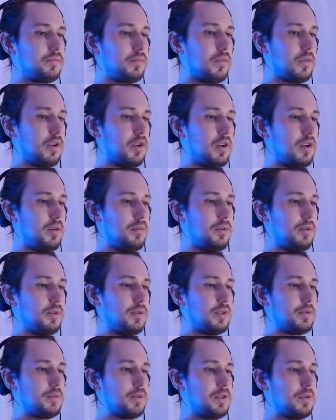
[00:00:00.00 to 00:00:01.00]
But
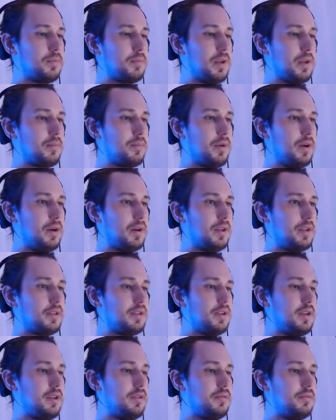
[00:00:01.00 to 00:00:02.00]
let's put the Pickpocket
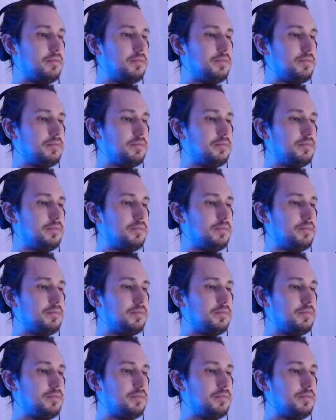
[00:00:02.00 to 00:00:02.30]
down.